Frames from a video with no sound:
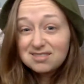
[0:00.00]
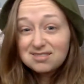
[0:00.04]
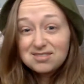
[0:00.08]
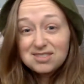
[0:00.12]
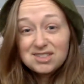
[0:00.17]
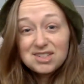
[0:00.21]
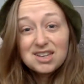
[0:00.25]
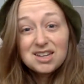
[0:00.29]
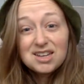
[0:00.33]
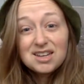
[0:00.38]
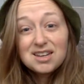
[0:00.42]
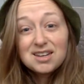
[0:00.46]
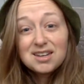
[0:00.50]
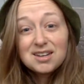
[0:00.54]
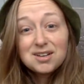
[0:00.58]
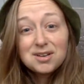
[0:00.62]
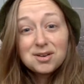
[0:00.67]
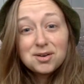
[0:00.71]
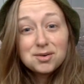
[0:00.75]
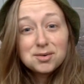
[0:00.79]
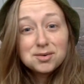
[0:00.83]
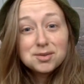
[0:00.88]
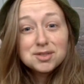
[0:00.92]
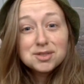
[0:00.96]
you can't
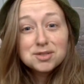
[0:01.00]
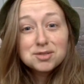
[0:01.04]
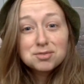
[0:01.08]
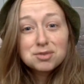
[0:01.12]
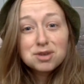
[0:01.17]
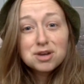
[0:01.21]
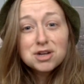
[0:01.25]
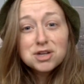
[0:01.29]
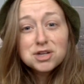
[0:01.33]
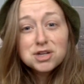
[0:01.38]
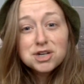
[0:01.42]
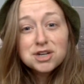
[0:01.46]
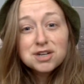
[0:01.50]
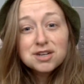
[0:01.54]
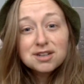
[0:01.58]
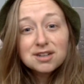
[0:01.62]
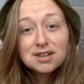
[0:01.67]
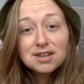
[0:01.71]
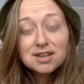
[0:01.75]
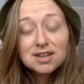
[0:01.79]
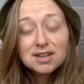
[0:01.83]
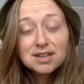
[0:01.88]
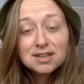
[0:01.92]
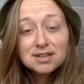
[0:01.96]
always rush it
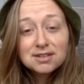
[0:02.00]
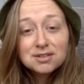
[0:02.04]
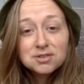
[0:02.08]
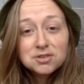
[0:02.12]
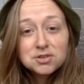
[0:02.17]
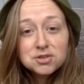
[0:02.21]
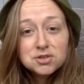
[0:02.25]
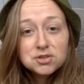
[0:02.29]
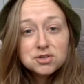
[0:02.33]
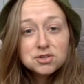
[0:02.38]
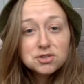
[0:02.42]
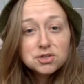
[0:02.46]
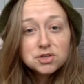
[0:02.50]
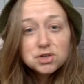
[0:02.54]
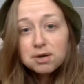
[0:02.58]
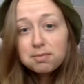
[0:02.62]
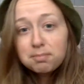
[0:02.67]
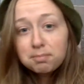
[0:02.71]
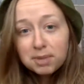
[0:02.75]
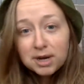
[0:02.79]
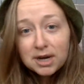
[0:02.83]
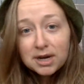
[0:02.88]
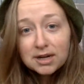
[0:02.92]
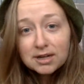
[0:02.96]
and just
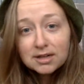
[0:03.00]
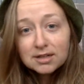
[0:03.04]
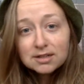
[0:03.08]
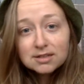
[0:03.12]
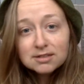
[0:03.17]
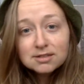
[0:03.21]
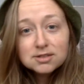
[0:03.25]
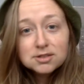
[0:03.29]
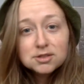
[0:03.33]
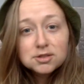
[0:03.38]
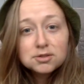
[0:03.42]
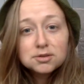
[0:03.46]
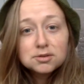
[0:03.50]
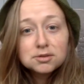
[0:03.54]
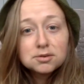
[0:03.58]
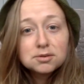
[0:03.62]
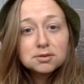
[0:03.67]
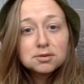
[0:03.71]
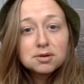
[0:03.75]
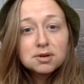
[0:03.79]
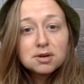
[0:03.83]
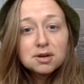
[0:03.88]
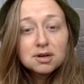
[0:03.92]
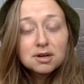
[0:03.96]
jump back
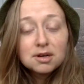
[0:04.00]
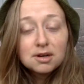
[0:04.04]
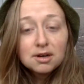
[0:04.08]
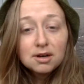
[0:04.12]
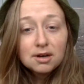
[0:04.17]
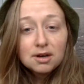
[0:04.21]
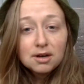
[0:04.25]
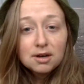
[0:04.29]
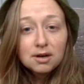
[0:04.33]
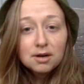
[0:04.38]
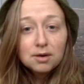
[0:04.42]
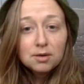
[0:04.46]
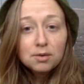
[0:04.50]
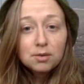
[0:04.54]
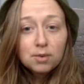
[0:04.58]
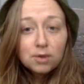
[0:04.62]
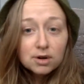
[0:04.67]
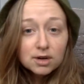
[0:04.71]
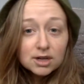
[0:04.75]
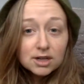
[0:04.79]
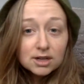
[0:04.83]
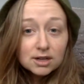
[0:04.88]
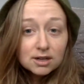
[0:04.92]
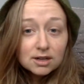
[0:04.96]
into
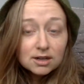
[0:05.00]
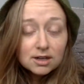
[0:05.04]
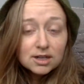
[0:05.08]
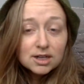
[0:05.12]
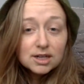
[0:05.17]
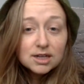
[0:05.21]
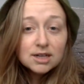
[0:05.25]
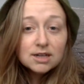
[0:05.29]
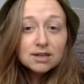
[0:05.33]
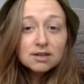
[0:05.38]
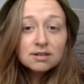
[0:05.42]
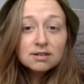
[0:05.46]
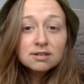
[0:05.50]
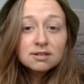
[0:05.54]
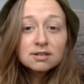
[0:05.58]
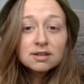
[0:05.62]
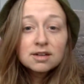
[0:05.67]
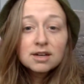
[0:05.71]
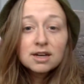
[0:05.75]
working again